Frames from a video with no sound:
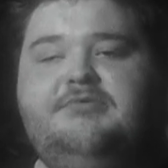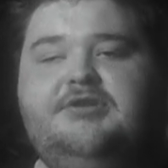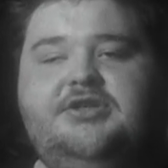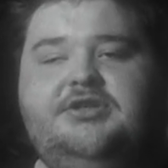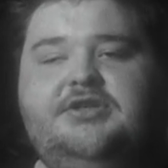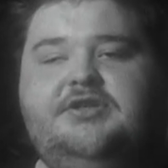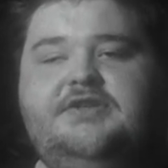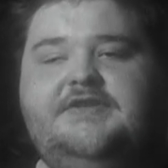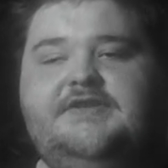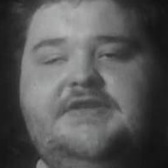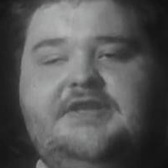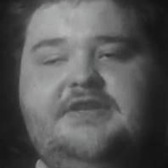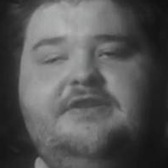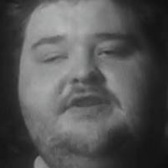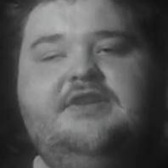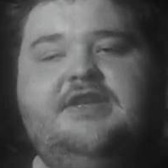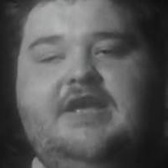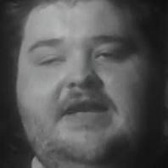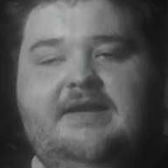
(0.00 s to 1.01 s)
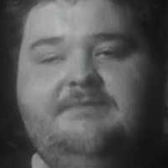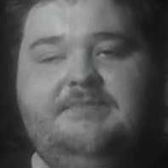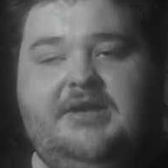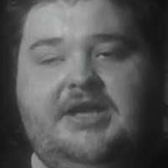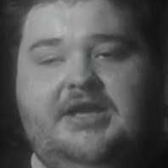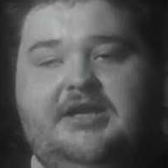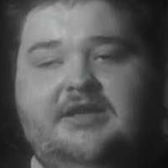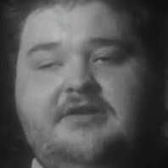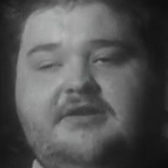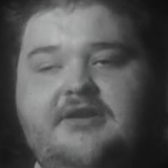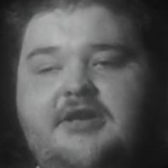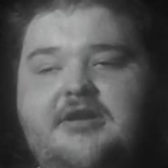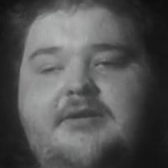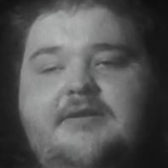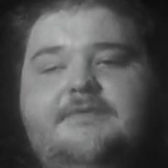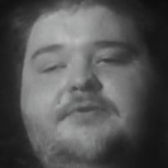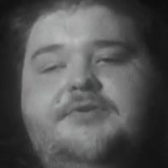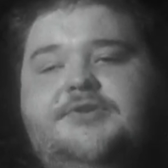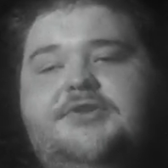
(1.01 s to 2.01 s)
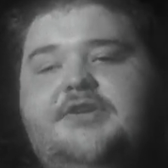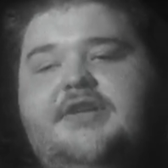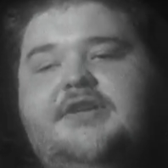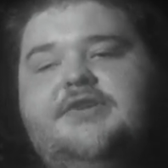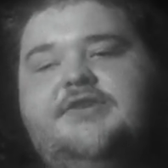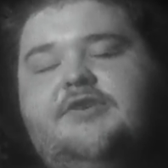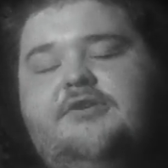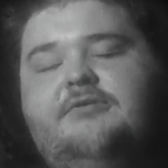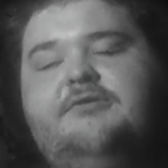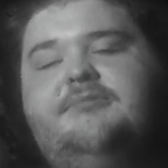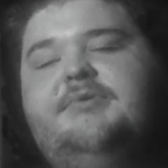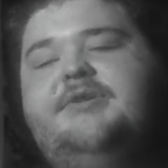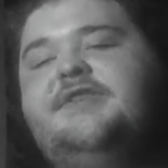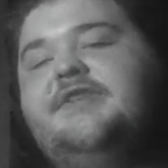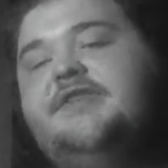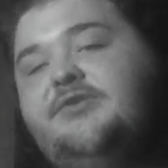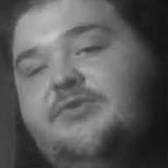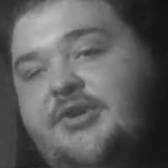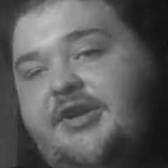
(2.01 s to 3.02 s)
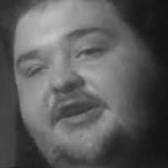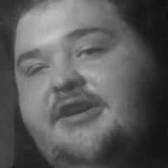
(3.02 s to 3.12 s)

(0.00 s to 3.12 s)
missions in the campaign. First, you got to start with basic